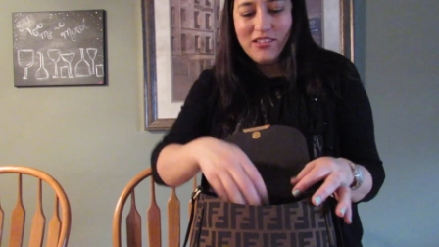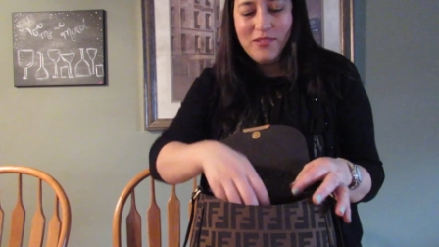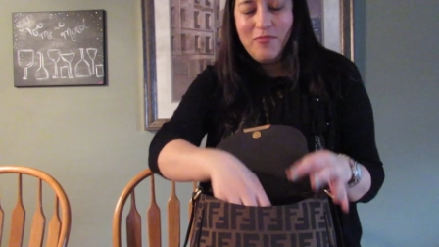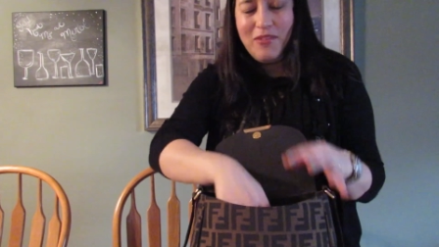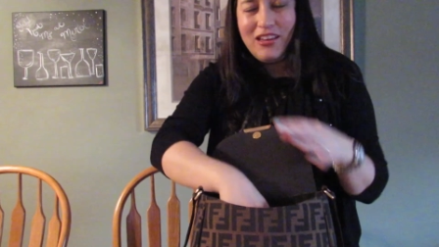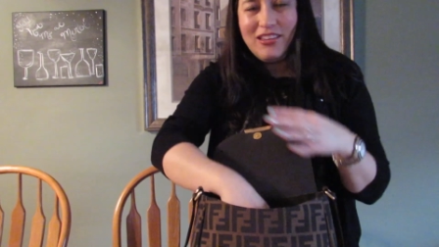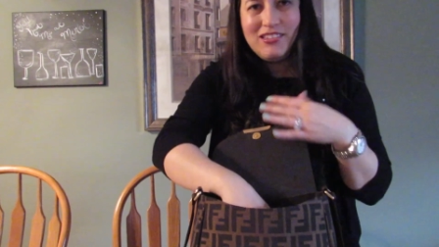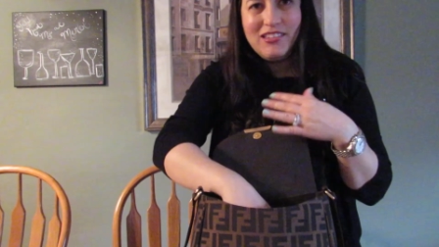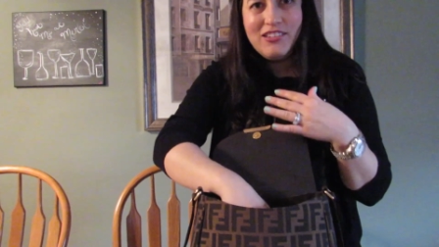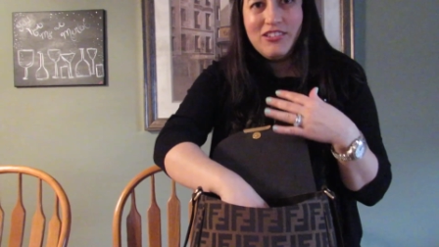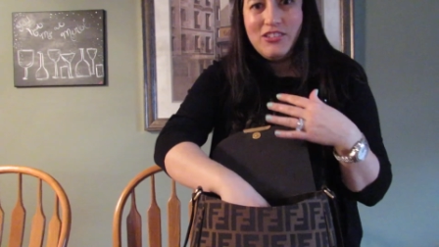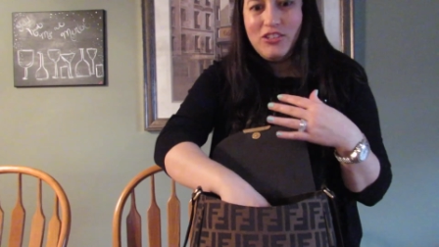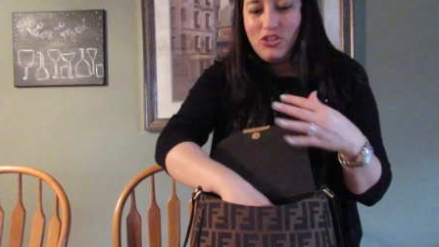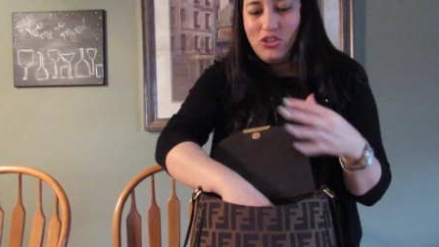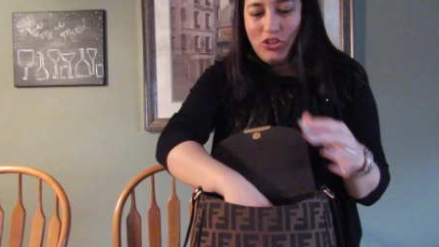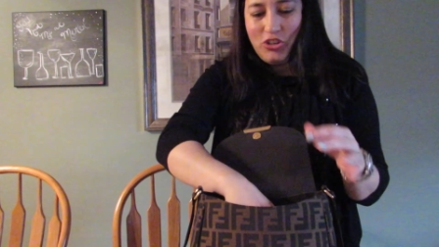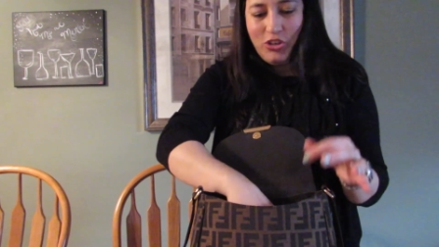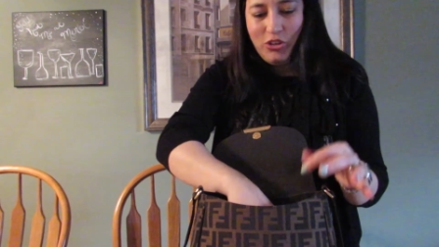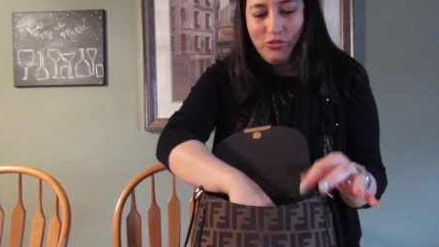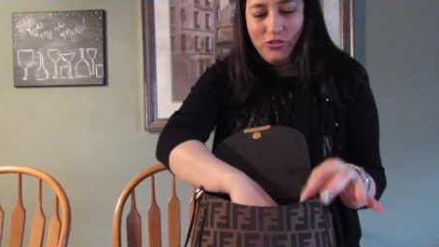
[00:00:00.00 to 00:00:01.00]
It makes like such
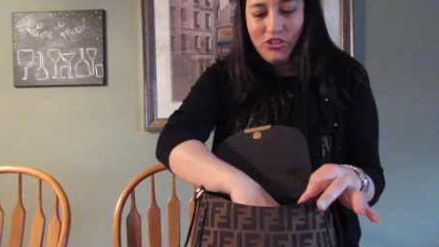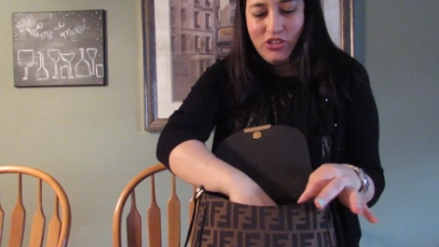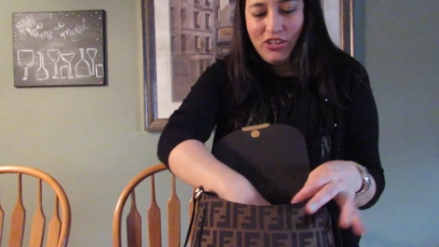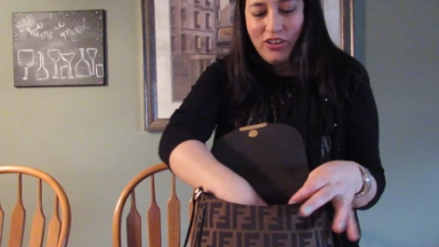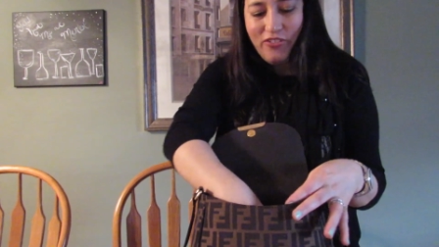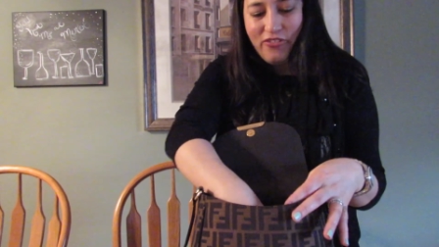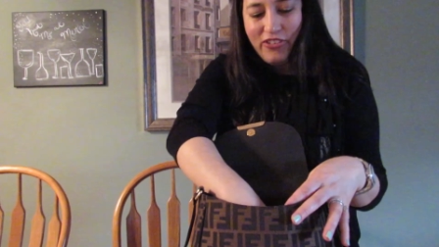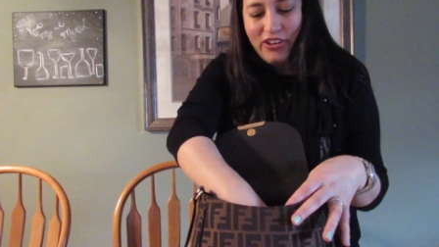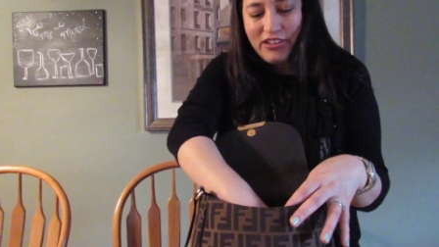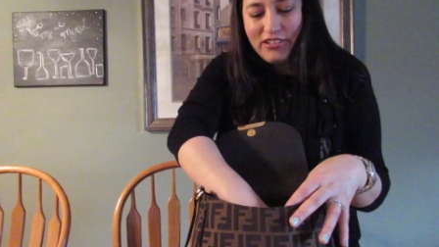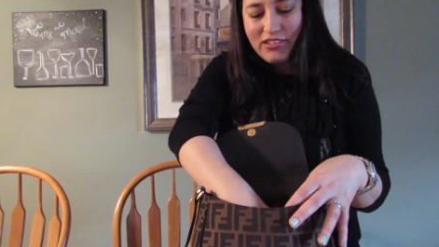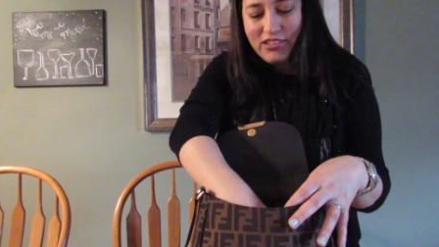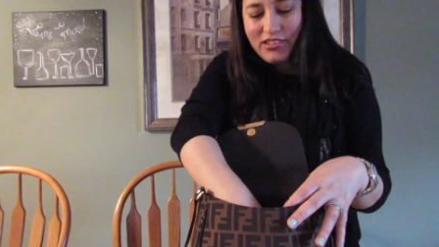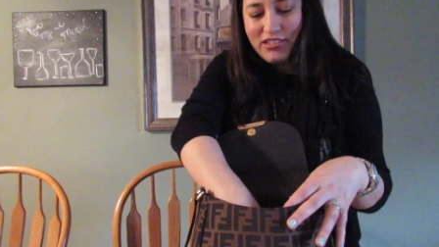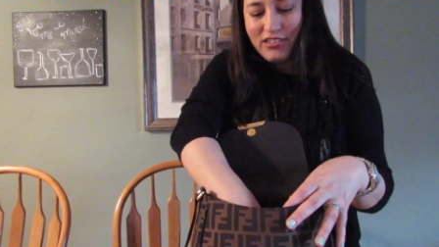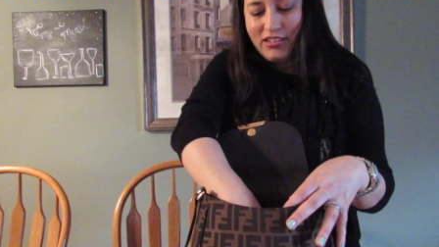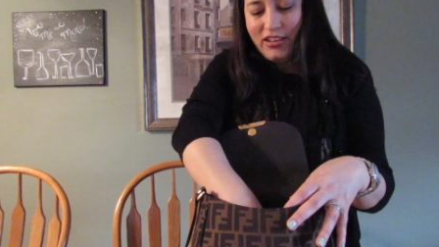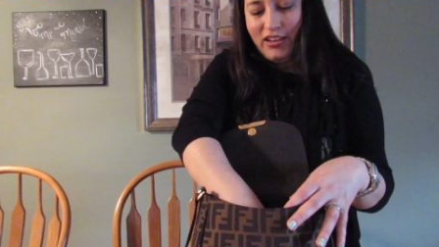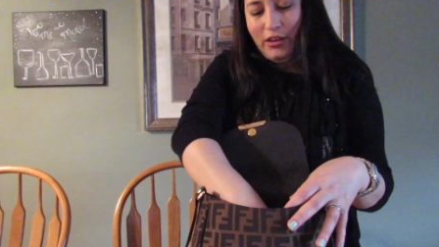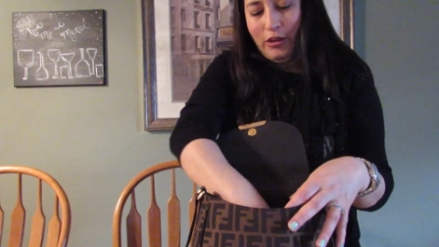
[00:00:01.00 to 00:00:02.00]
a huge difference.